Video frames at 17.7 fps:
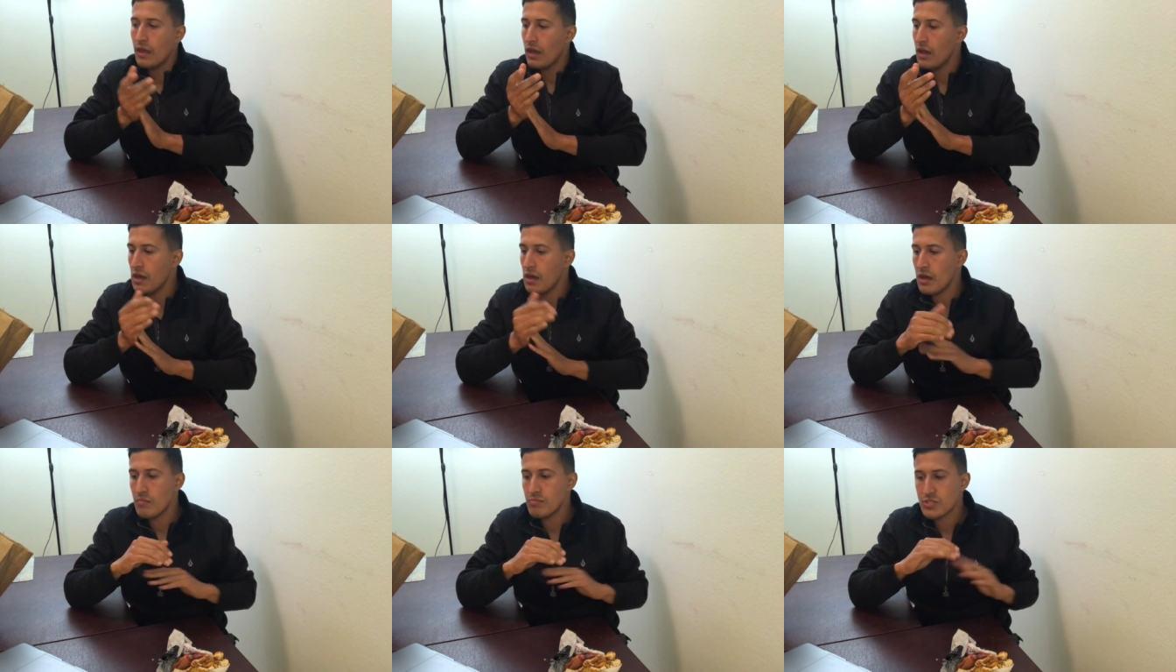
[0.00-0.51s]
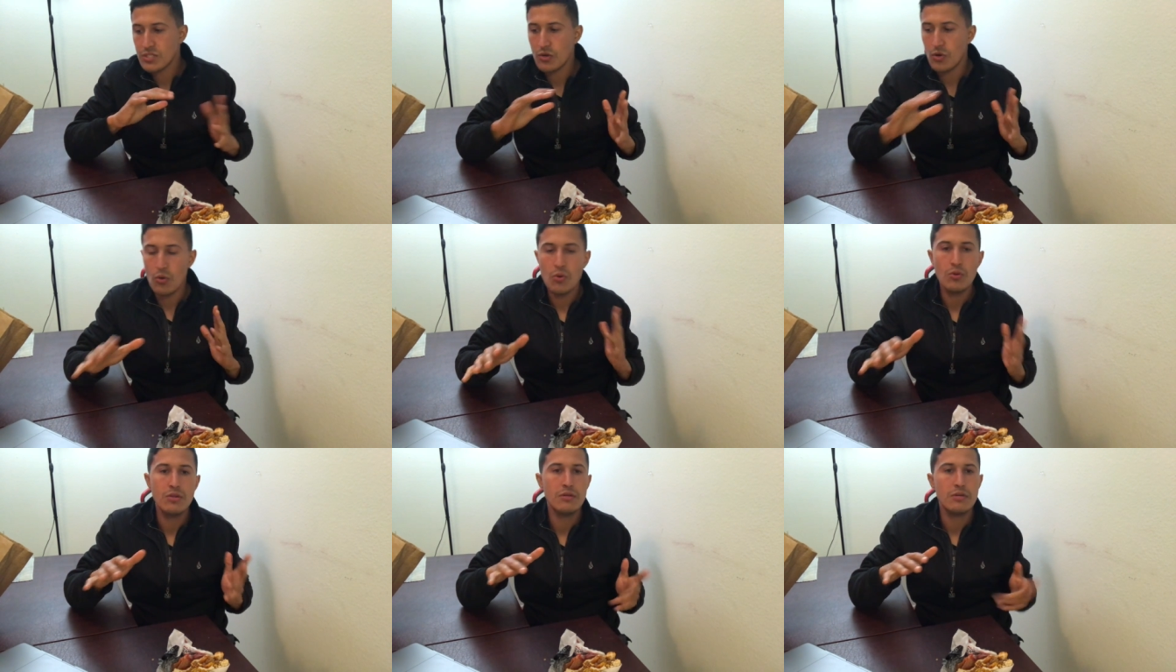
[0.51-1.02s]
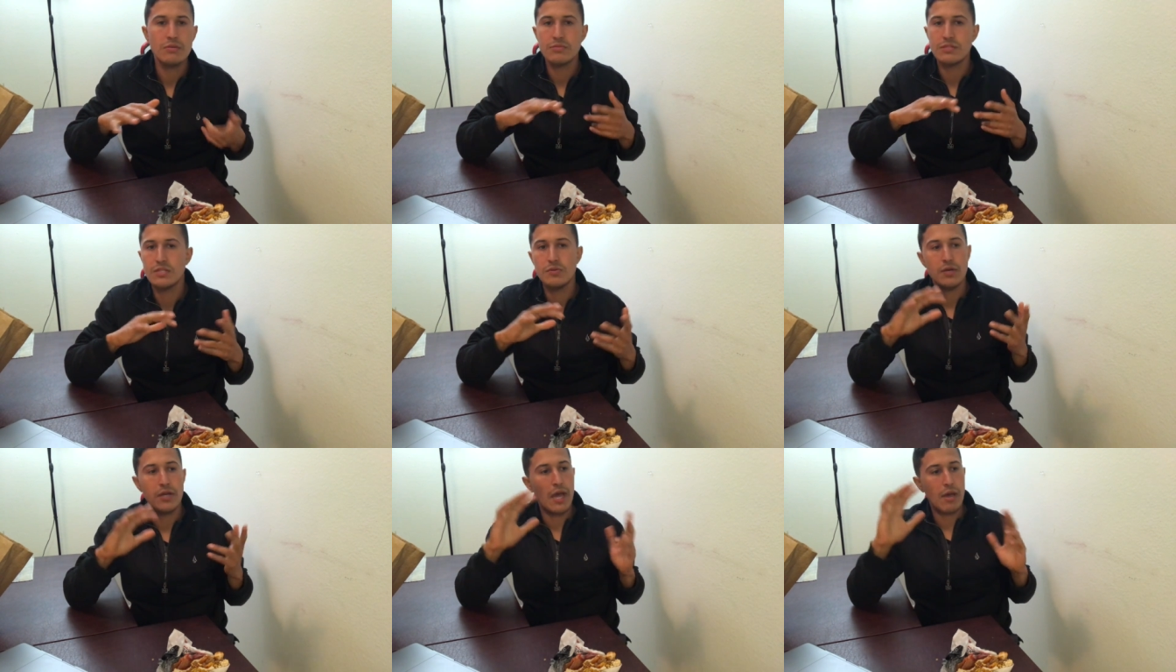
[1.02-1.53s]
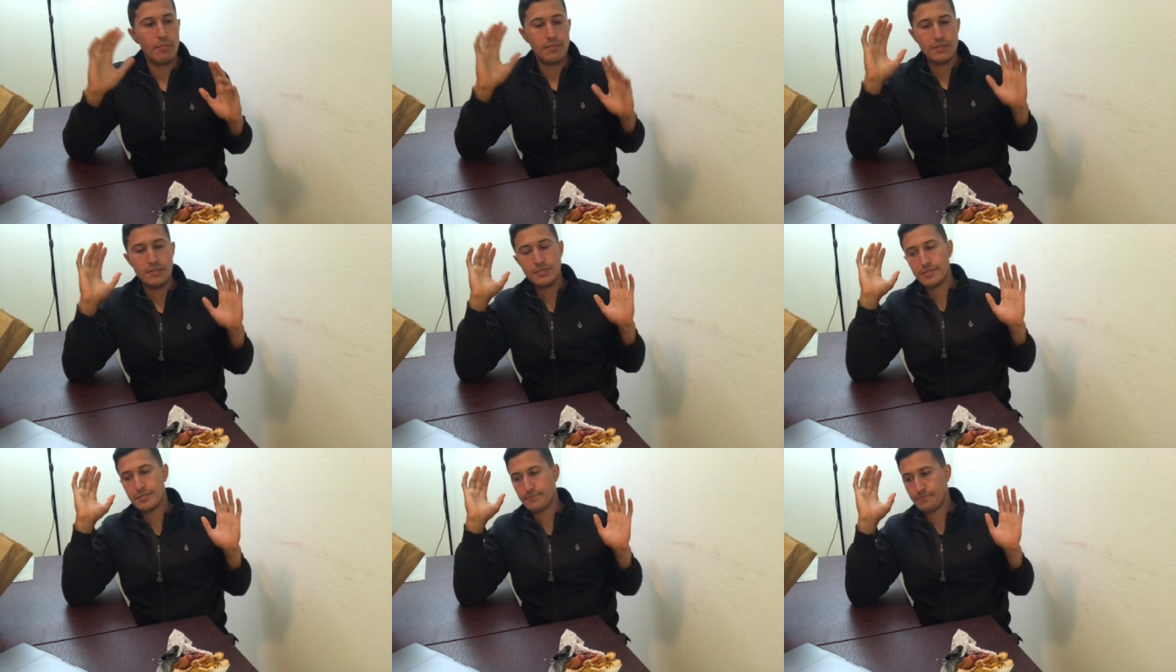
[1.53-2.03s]
And I'm just gonna hold them, see what
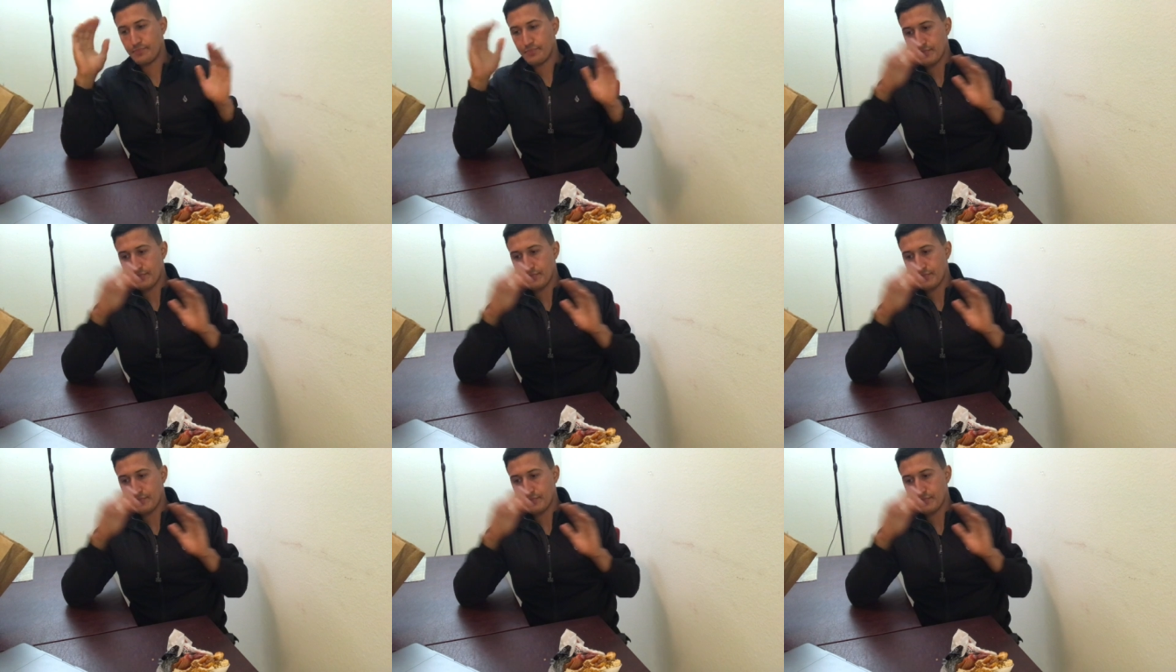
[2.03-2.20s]
happens.